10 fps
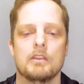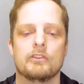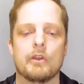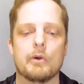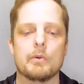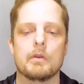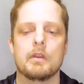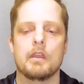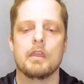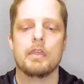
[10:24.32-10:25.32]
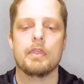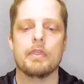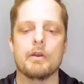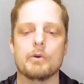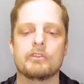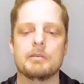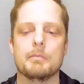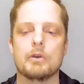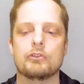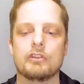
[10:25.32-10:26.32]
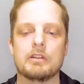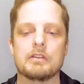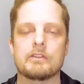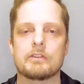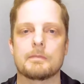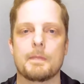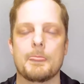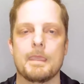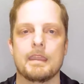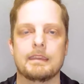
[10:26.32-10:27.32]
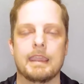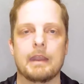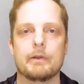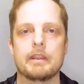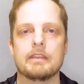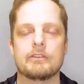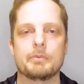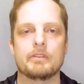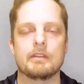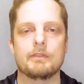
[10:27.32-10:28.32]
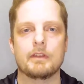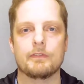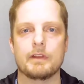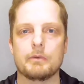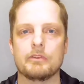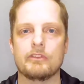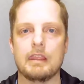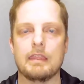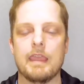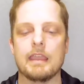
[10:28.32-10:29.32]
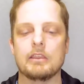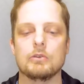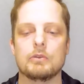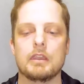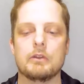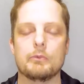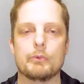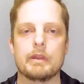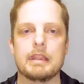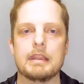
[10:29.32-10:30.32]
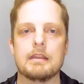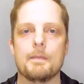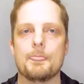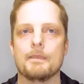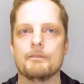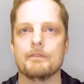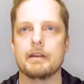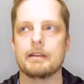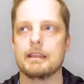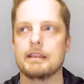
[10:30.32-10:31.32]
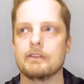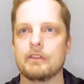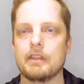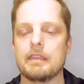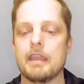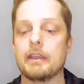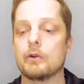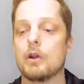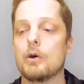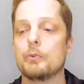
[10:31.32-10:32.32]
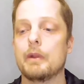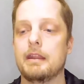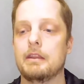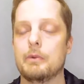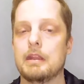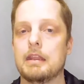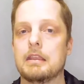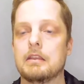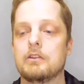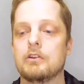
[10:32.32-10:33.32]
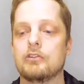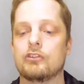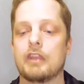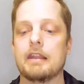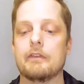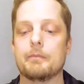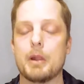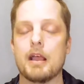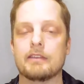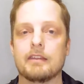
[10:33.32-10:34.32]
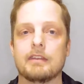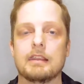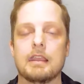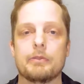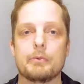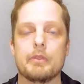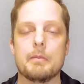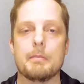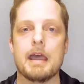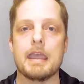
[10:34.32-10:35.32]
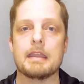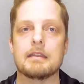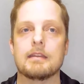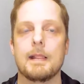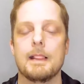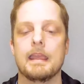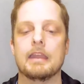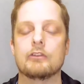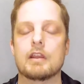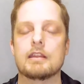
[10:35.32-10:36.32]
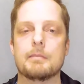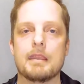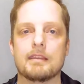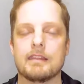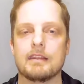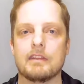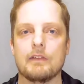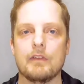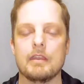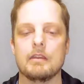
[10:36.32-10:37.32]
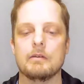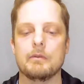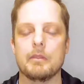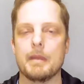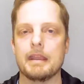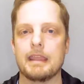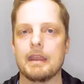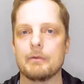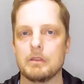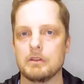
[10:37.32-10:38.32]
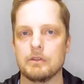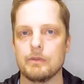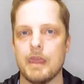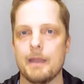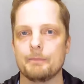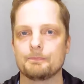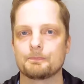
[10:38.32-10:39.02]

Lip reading: So those emotions carry a specific frequency that you can read very easily, that you're already reading. You're just kind of processing it through the mind and trying to make sense of it, when the mind can't really do that.